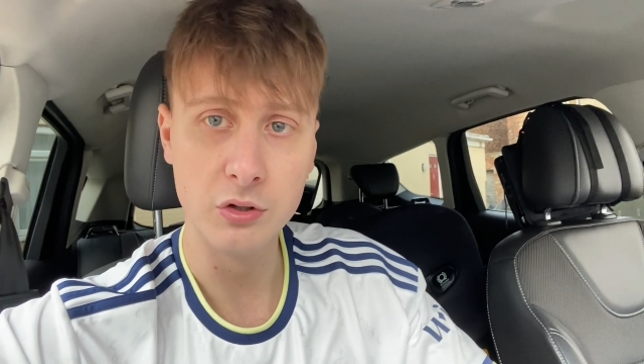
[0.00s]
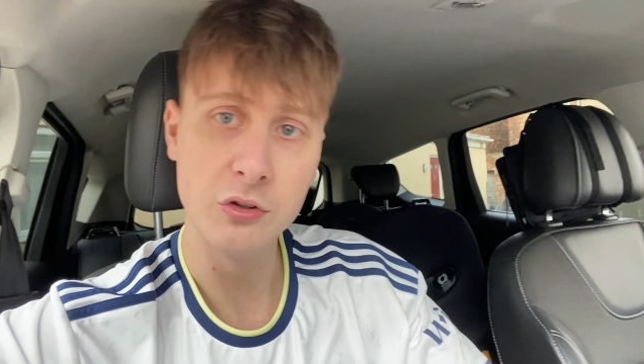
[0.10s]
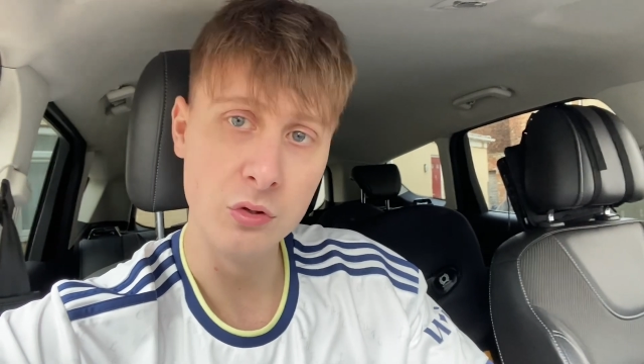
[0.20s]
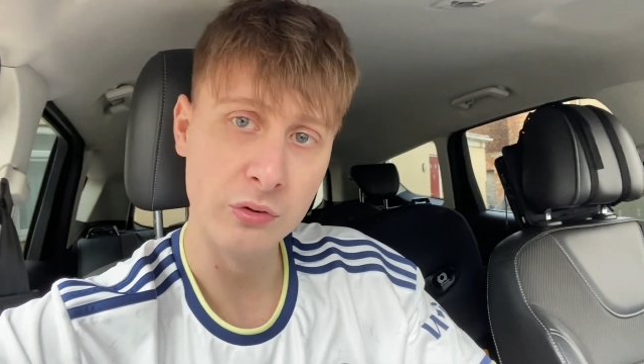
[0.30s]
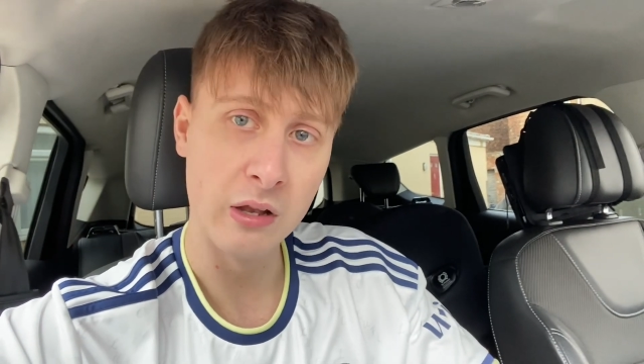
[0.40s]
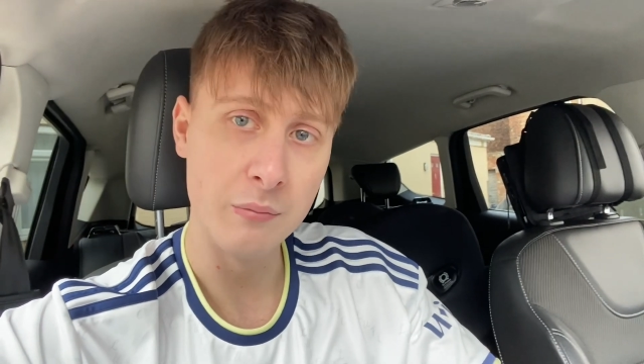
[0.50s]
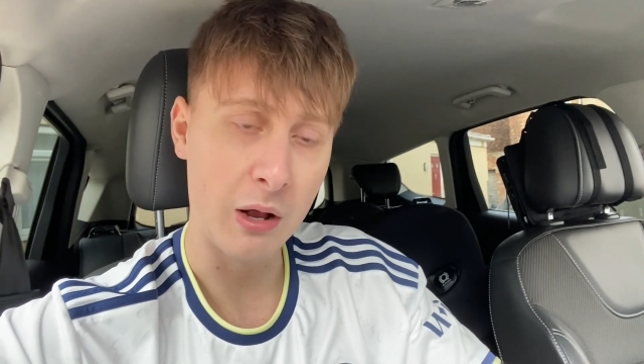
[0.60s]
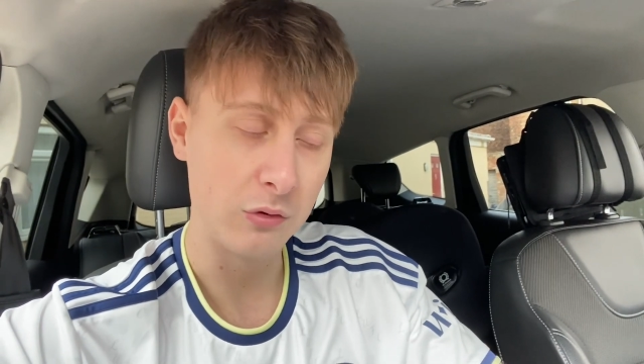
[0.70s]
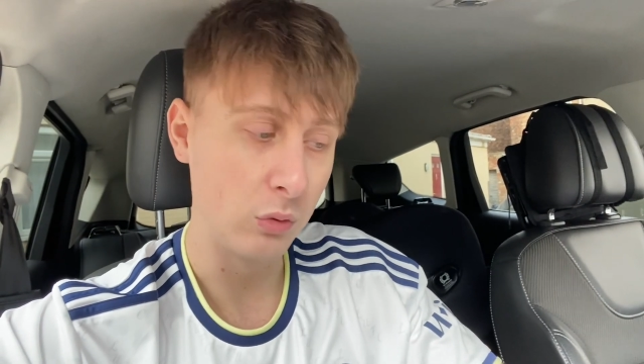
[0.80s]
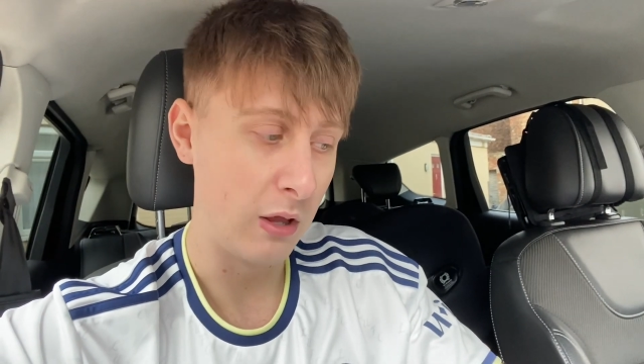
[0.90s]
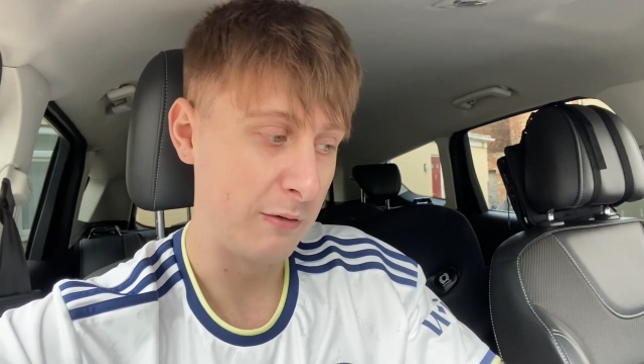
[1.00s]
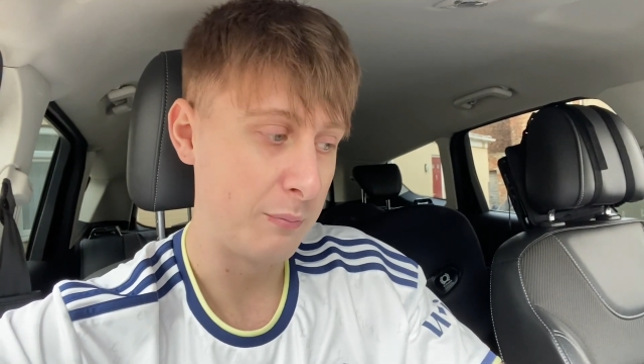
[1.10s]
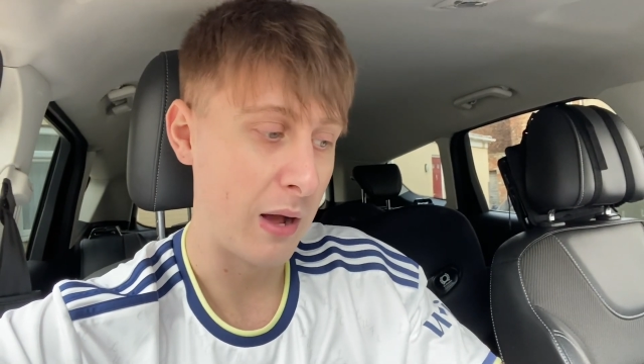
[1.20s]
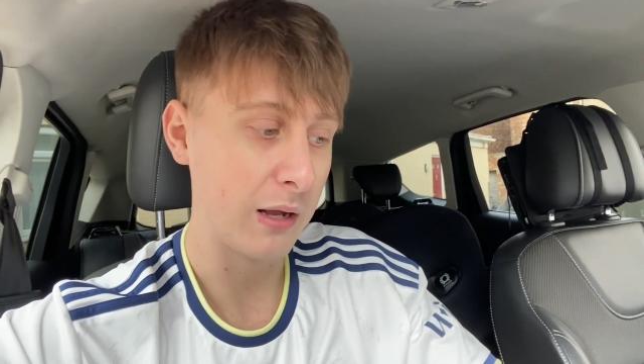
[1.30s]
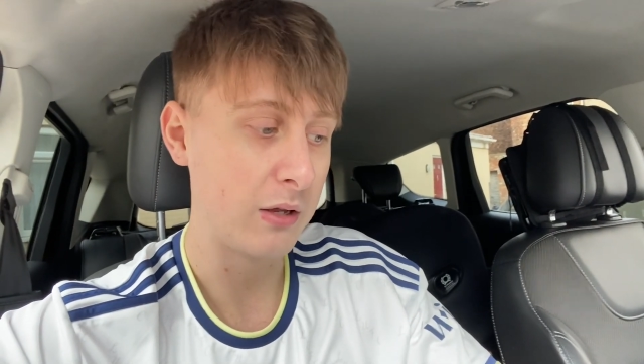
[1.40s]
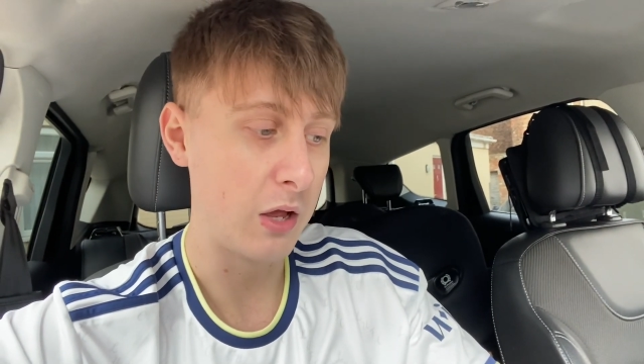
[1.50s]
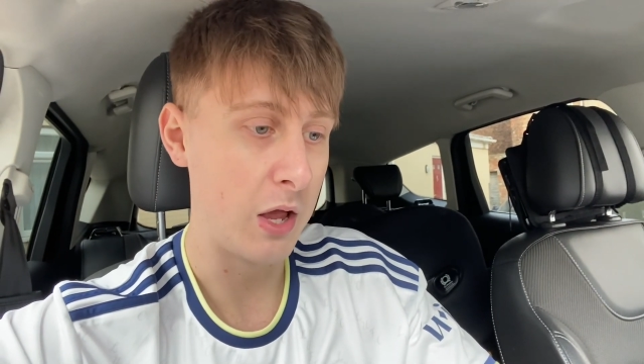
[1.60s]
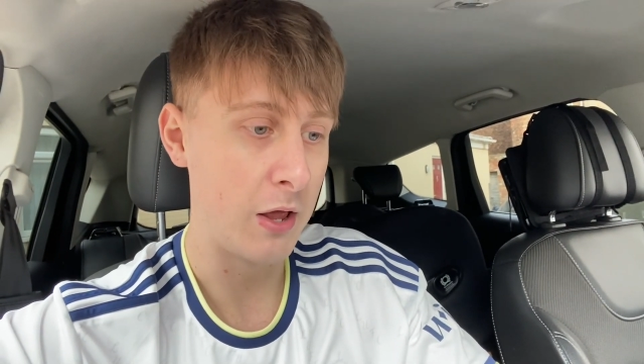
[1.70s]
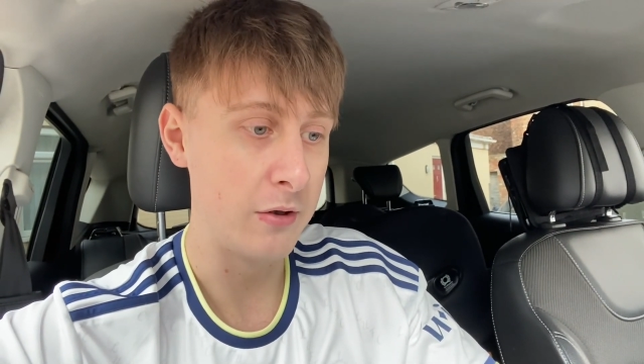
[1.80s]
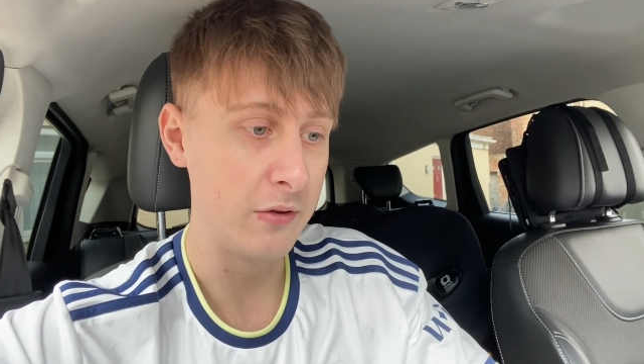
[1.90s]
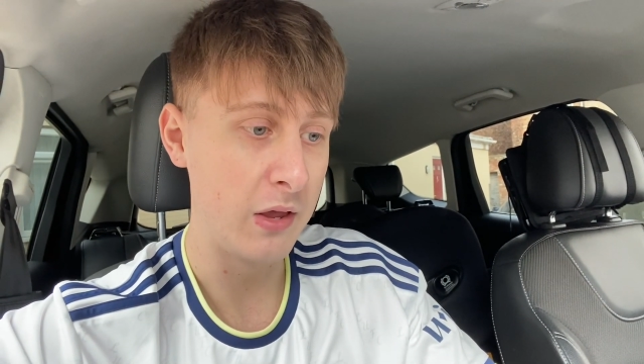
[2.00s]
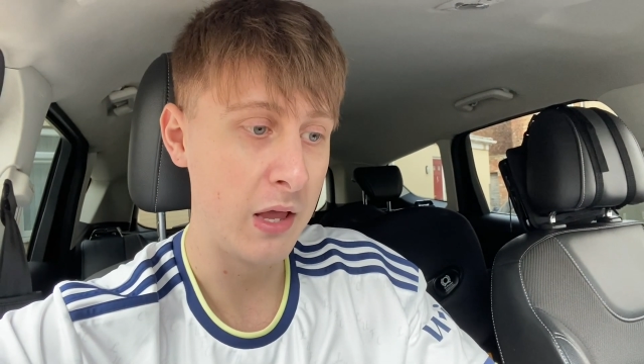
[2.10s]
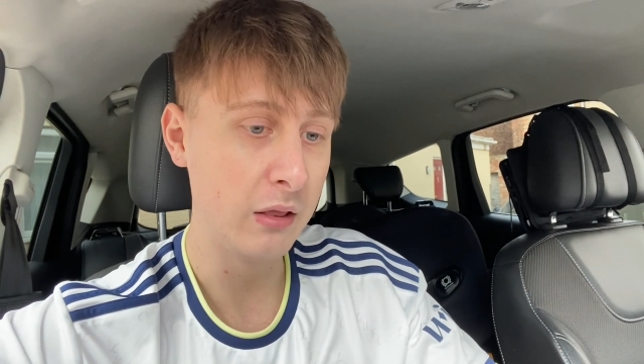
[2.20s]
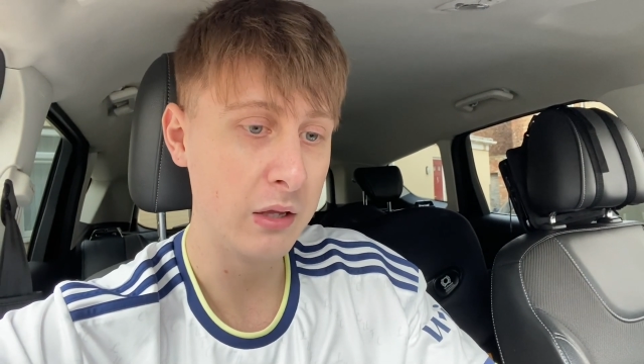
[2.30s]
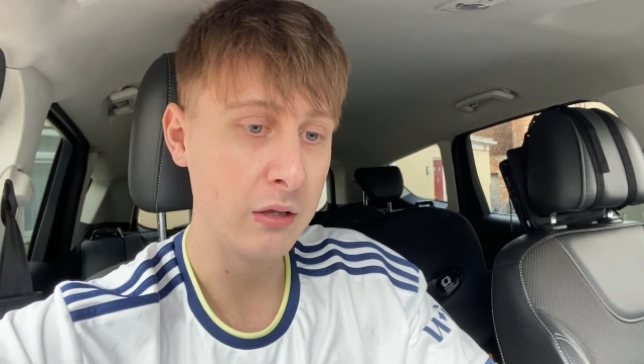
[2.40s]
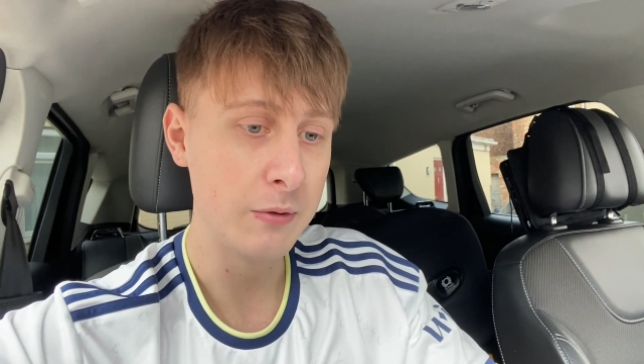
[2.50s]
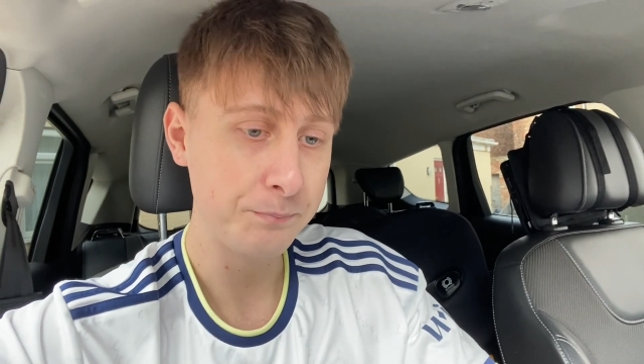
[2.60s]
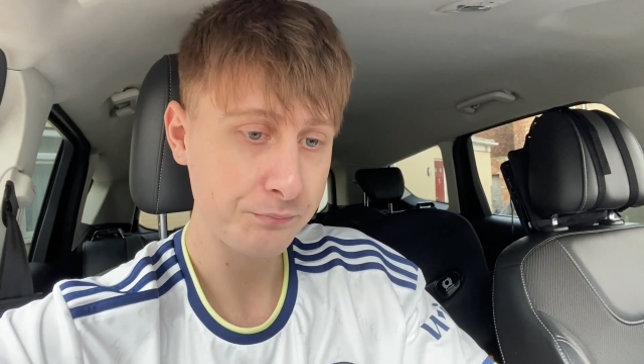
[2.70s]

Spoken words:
the two centre-backs were left back, and Ayling